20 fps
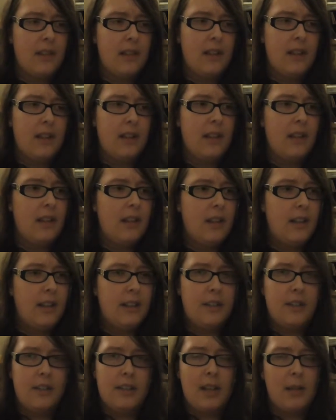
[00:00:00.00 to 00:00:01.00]
it
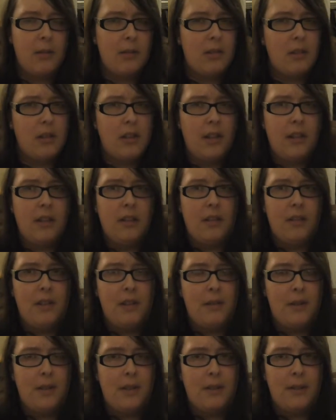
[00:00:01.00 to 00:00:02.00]
just kept turning
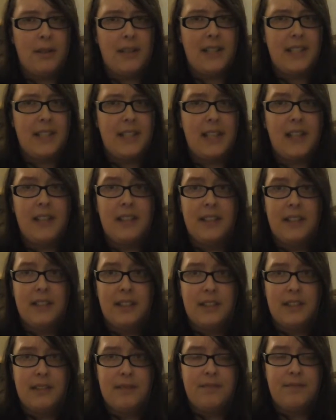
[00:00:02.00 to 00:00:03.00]
off every 20
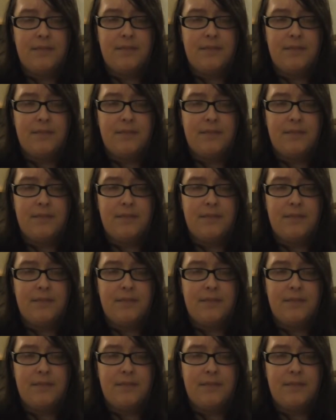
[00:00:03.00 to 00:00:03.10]
seconds.